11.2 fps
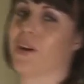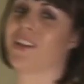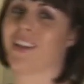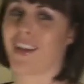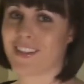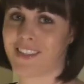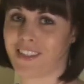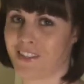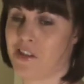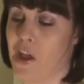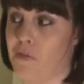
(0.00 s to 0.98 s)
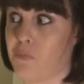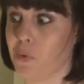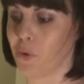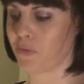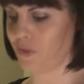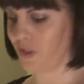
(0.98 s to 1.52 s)
quite nice to have
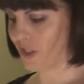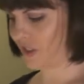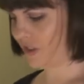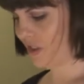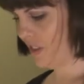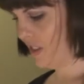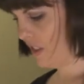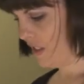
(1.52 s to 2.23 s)
pork for a change.